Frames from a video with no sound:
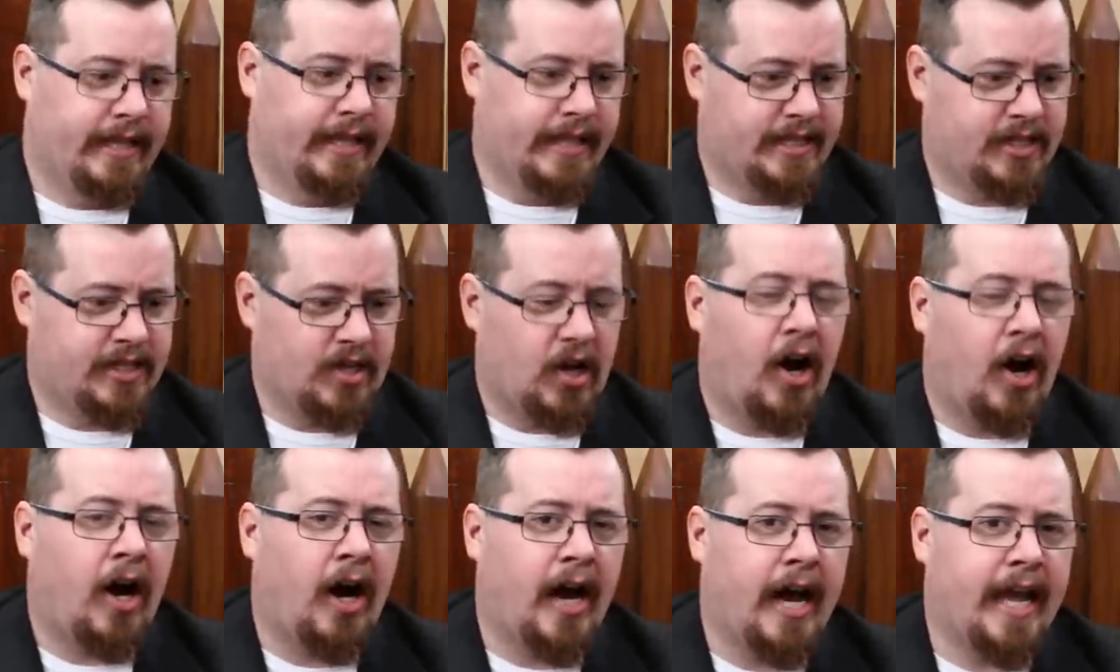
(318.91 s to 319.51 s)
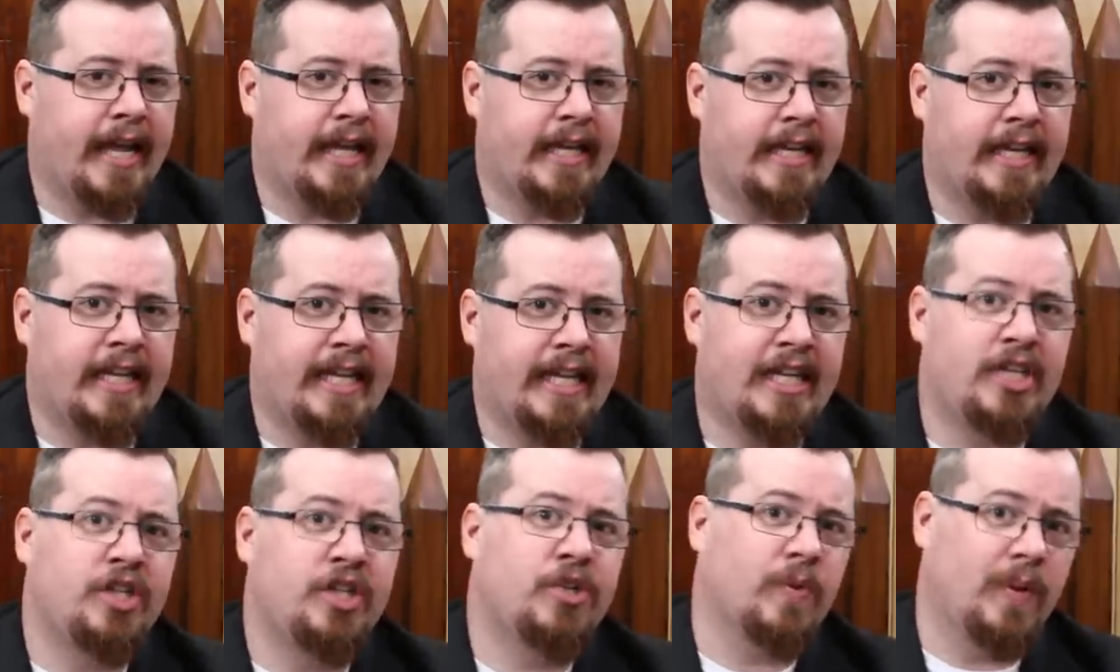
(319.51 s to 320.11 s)
this iron
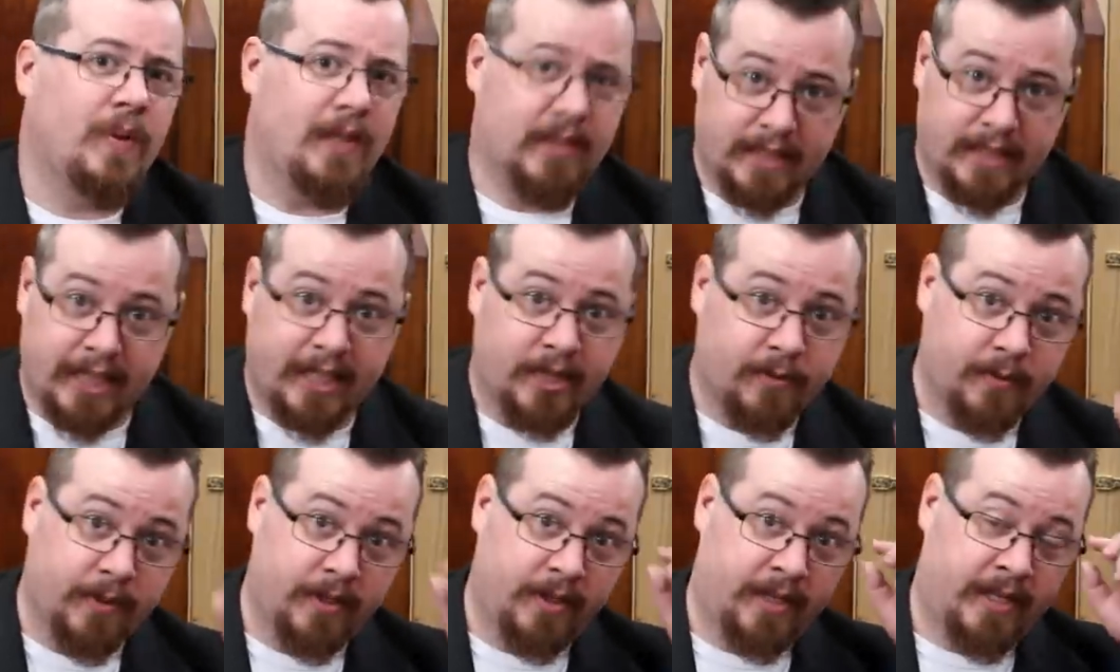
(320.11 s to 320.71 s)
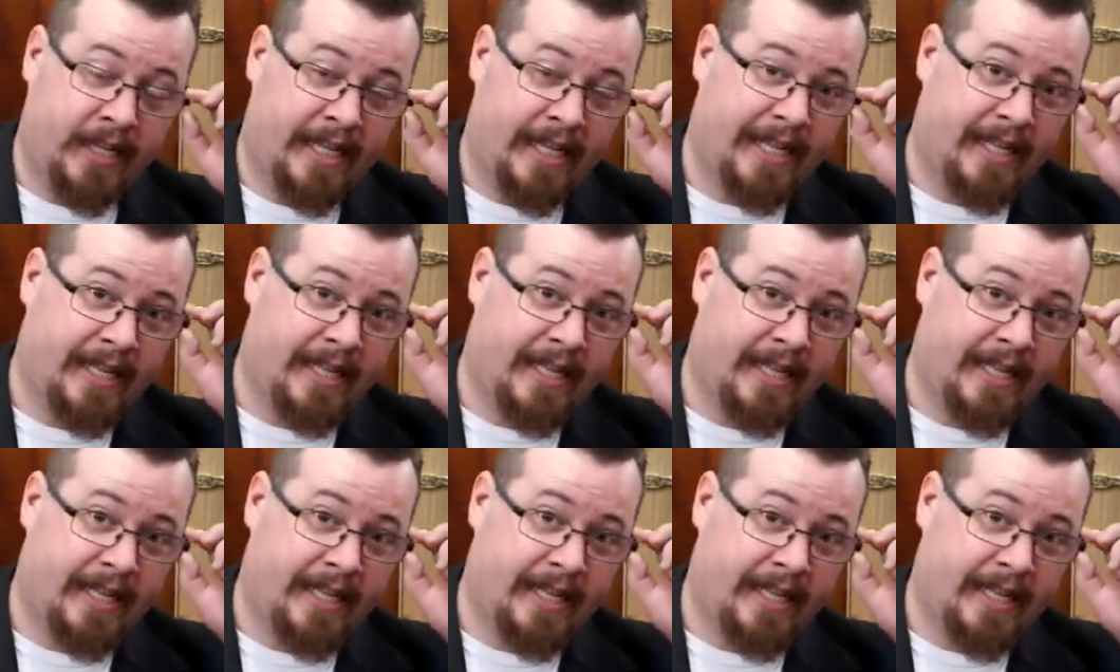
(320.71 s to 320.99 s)
into a liquid.